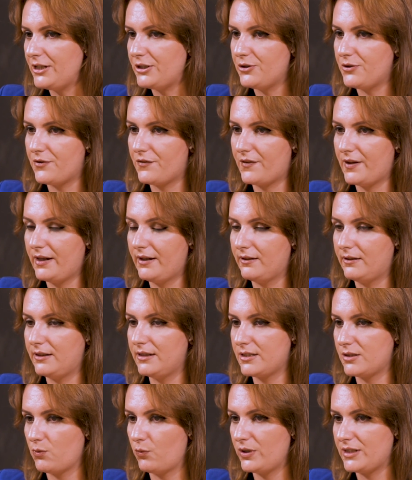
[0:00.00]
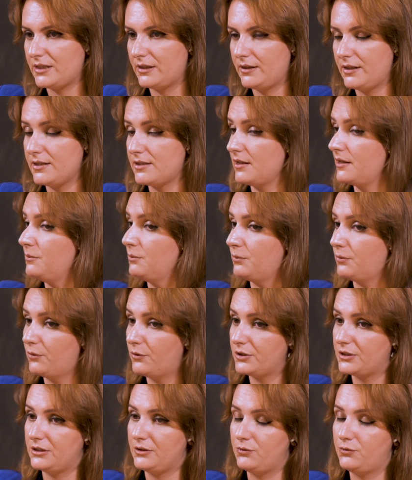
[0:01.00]
do you think this visit is
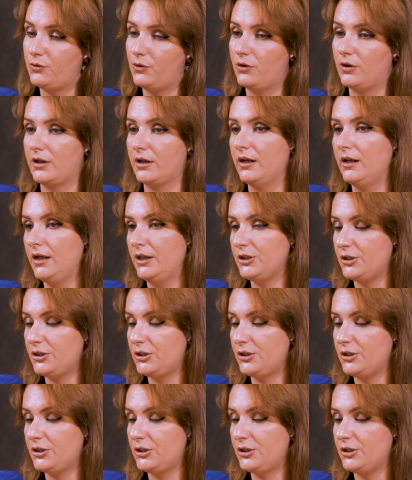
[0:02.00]
important for